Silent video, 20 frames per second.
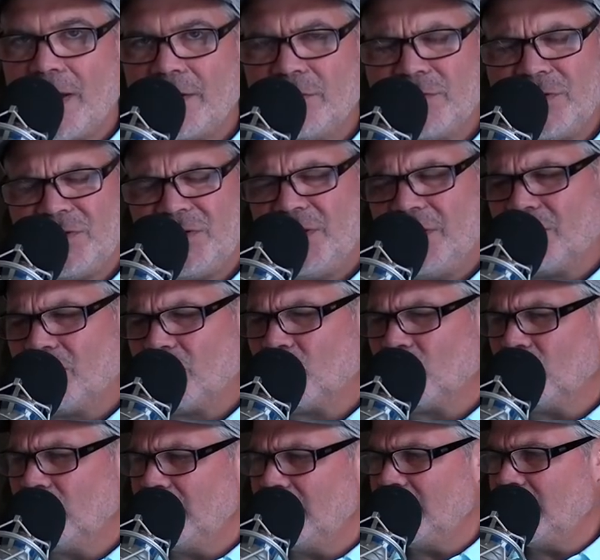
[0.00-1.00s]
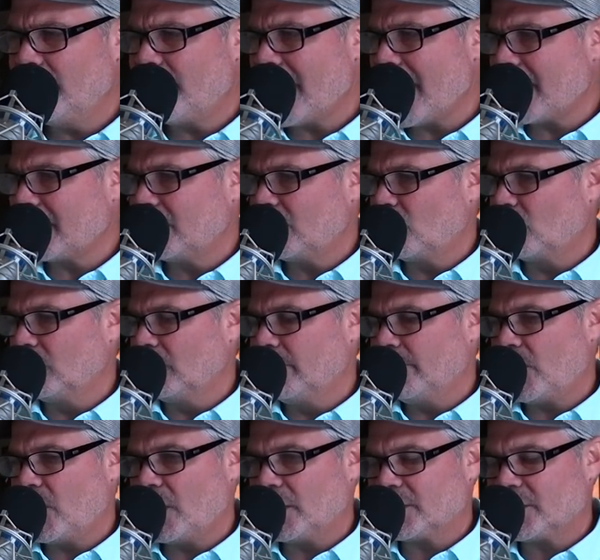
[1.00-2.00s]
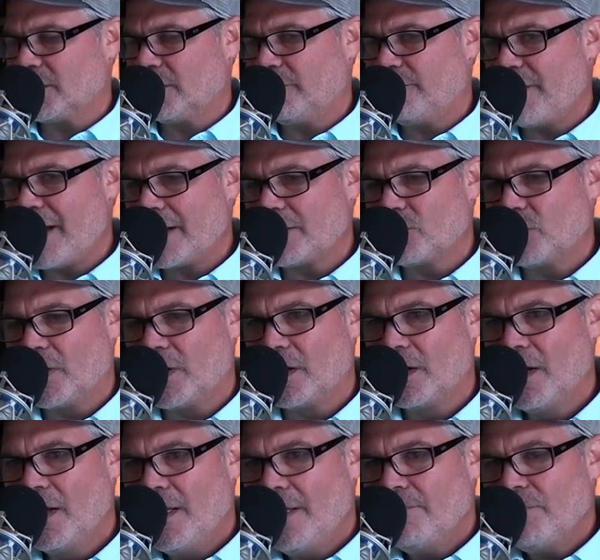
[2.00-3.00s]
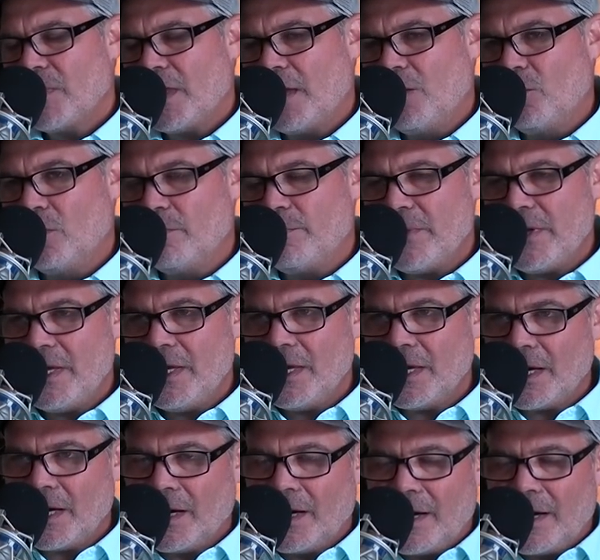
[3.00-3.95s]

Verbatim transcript: I used to see it really bad in Orland Park, to the fact where it would be